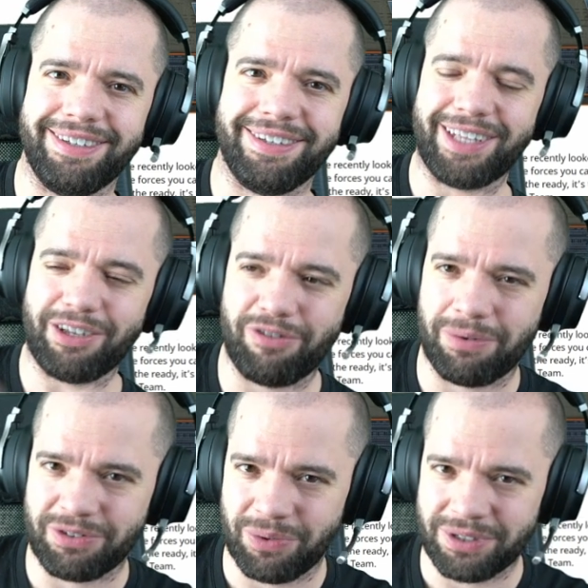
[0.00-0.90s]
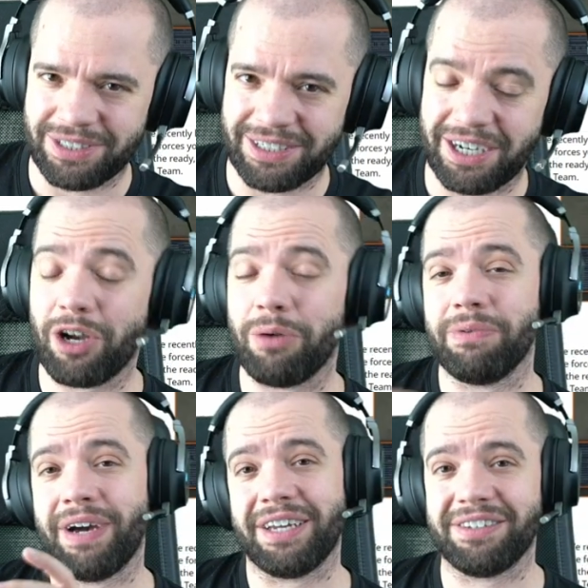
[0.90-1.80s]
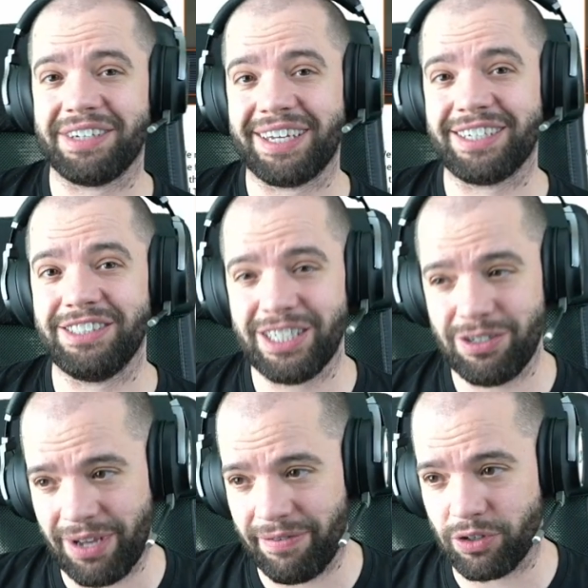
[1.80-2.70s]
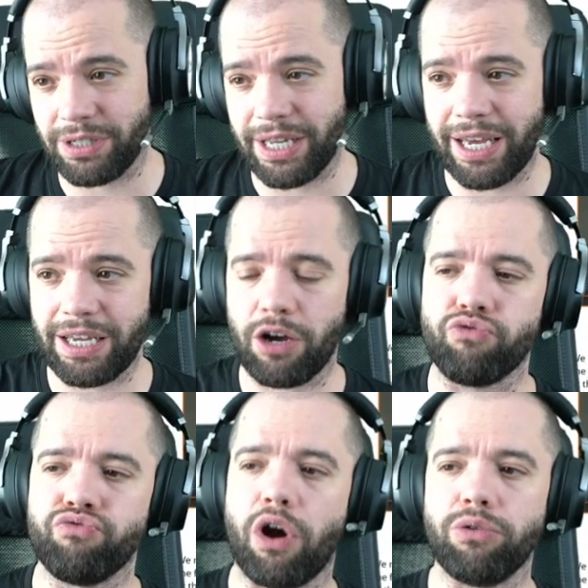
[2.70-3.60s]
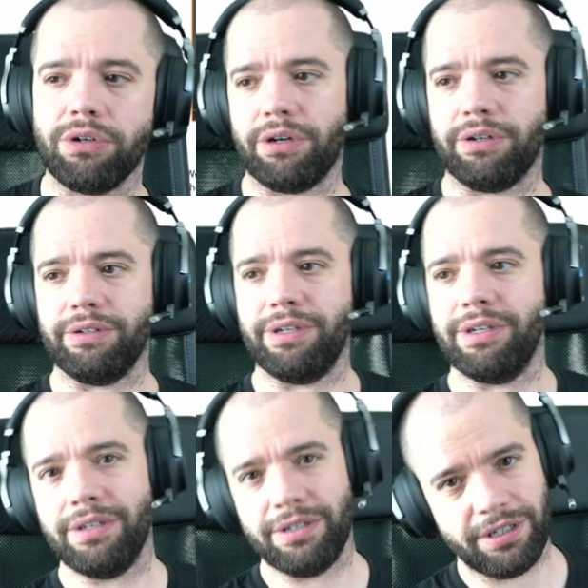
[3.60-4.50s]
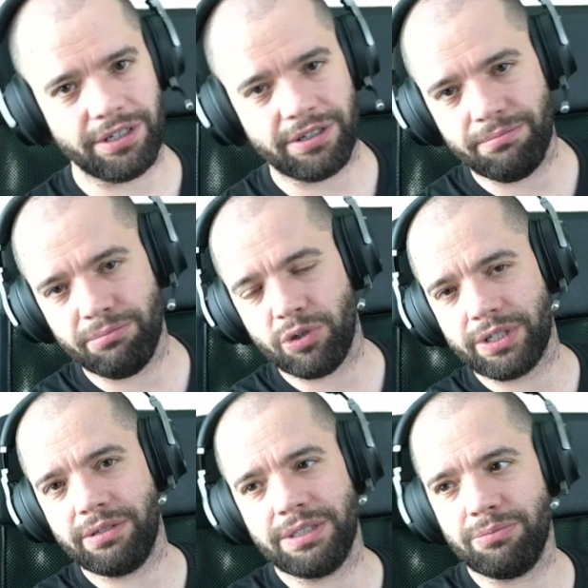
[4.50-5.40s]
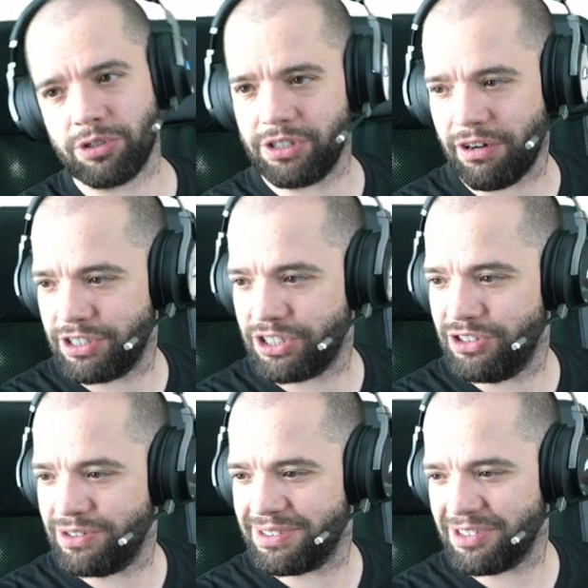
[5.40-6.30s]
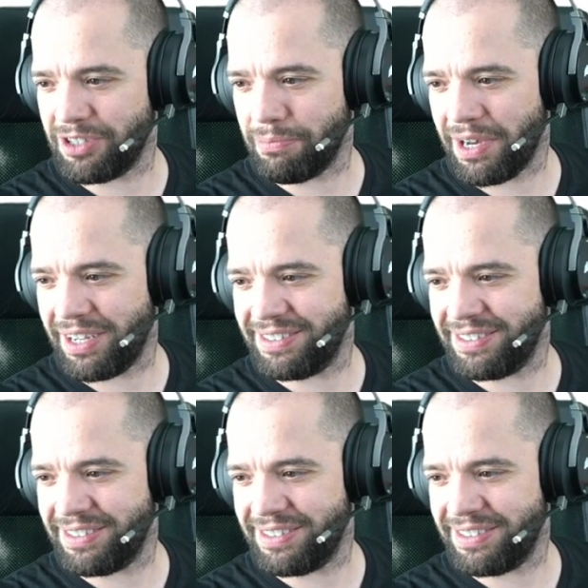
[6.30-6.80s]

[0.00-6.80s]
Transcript: thank you very much for watching. I hope you've had a good day and continue to have a good day. Roll on. More Kill Team Octarius news. Goodbye.